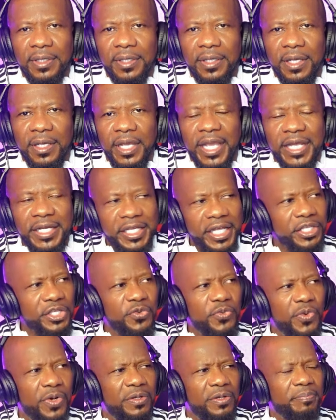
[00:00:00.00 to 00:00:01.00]
And then you
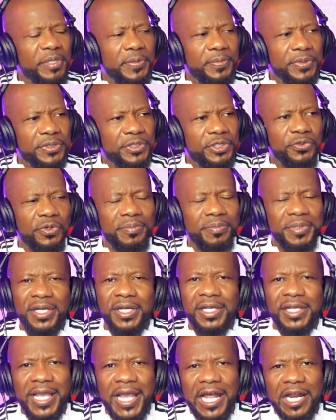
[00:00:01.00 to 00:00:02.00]
want people to be
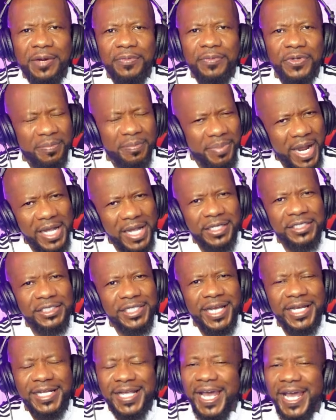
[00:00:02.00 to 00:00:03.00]
accountable and
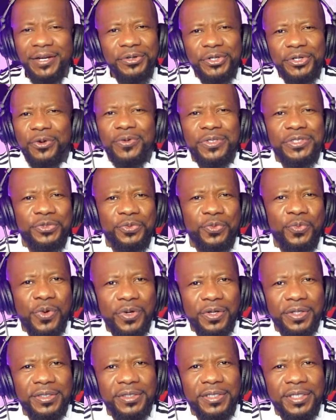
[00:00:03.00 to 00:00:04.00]
apologize. I don't know what you want,
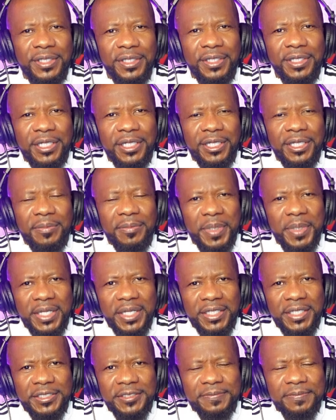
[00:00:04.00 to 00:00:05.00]

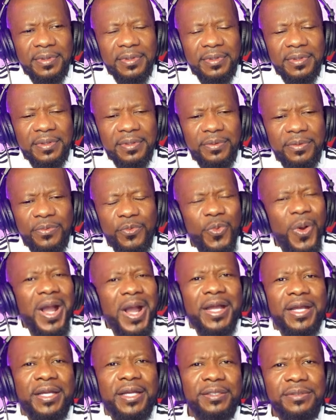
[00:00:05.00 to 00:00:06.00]
but
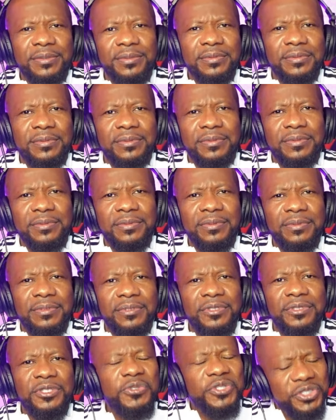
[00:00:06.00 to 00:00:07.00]
why?
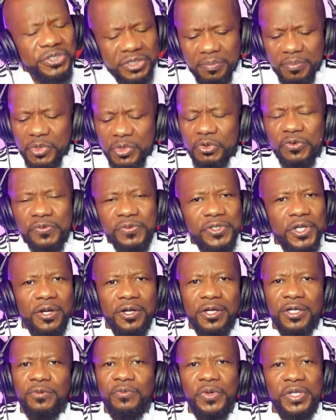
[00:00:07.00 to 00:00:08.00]
You should have moved
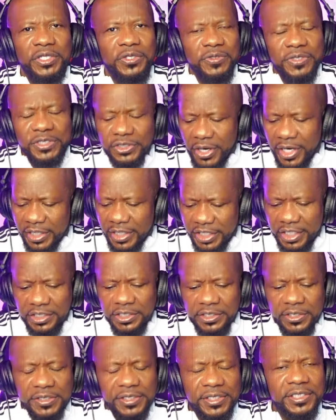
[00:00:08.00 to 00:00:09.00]
on. When you start getting
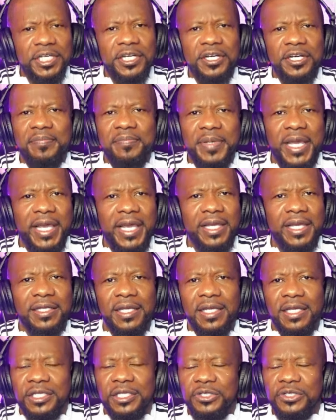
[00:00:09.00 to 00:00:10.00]
your stuff back,
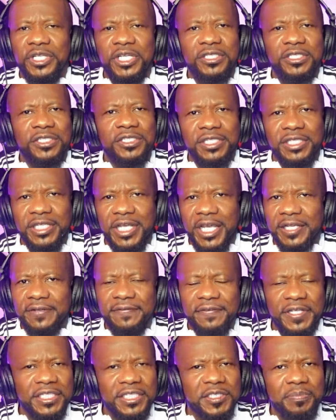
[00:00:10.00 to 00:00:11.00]
you did your
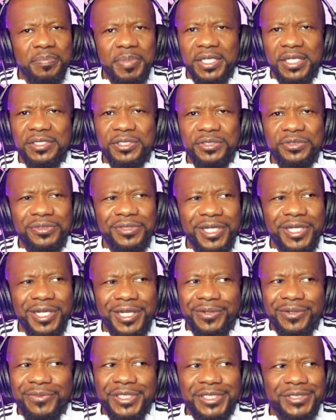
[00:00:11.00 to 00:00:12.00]
Netflix special,
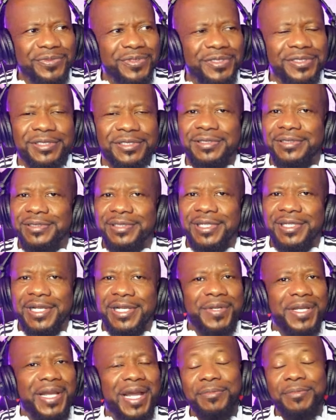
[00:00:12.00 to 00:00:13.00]
which was, I
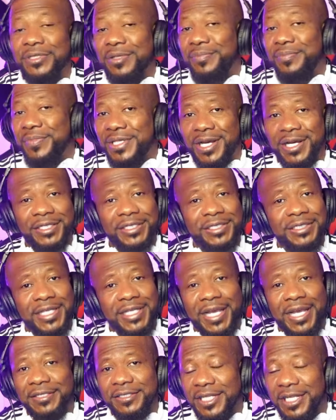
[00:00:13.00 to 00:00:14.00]
mean, I'm just going to be honest.
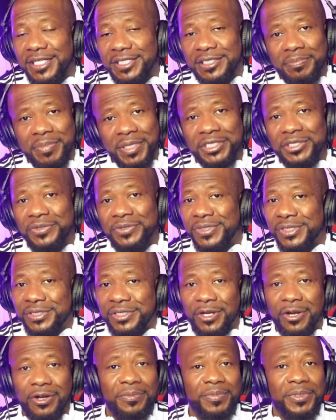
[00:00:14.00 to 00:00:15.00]
That special was
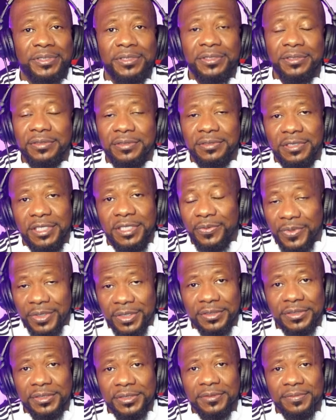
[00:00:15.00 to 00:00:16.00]
garbage. It
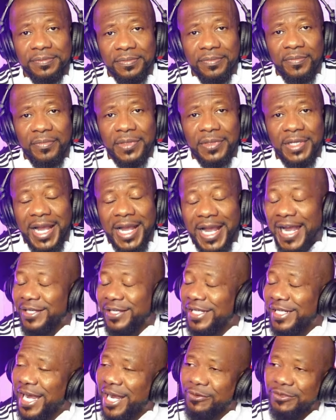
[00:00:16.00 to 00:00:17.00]
was.
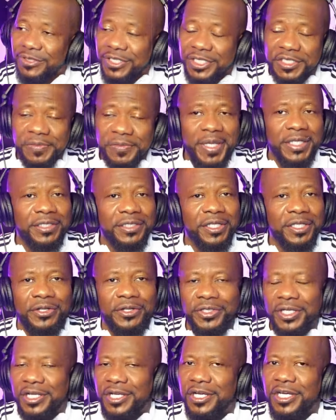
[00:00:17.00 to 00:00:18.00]
I was expecting her to
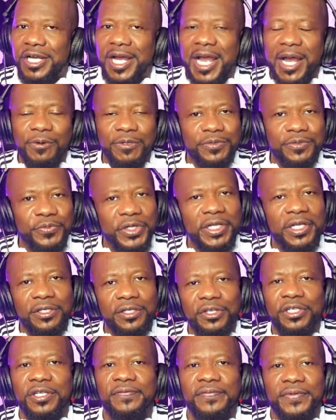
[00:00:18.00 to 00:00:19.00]
come. I was really
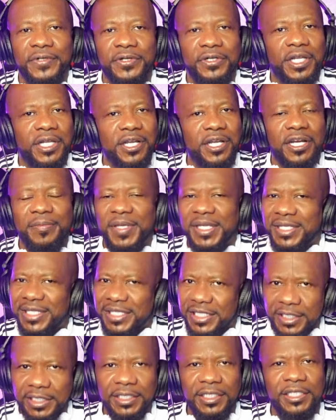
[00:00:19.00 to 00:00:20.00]
looking for her to come and
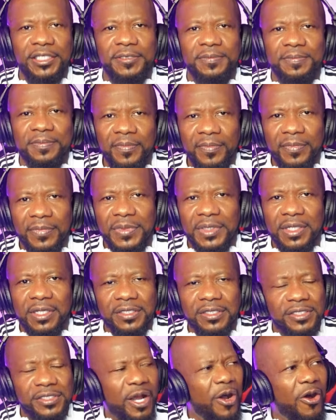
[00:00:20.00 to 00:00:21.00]
kill it because
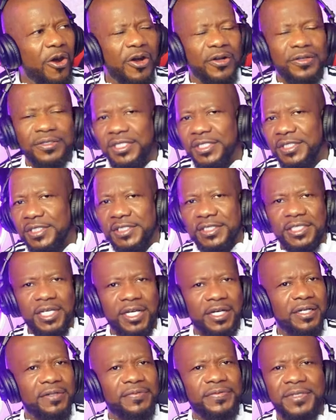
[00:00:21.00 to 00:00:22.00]
all this
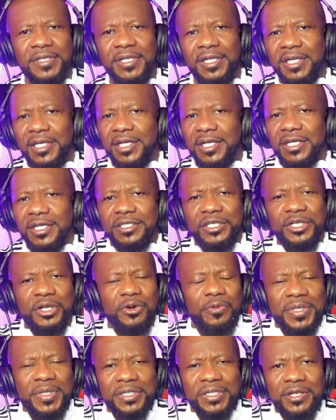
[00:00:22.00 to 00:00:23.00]
stuff, you know,
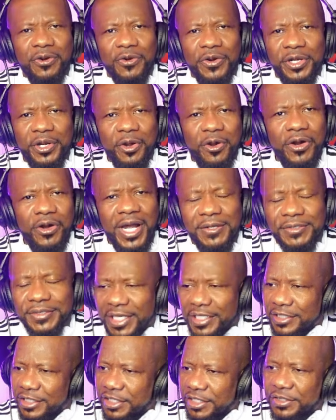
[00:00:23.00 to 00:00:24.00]
been going on. I was
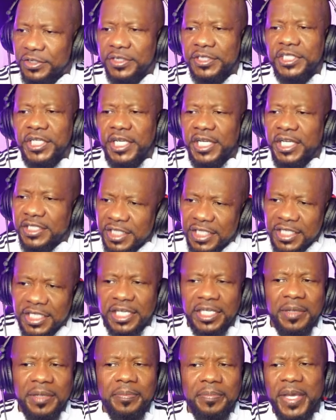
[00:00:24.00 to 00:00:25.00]
like, this is her chance to get
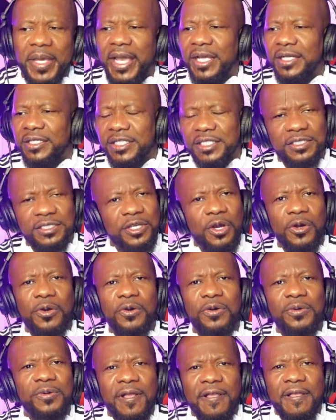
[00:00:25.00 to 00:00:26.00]
it back. Let's go.
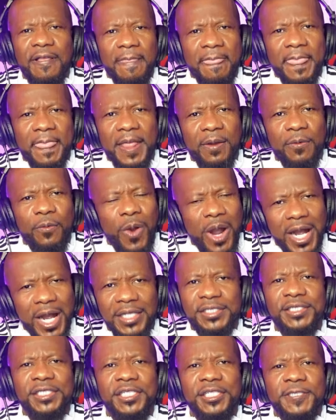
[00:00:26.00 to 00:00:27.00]

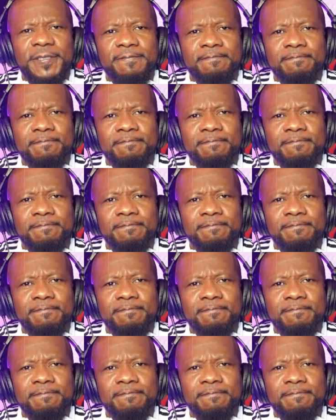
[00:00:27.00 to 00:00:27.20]
Watched it.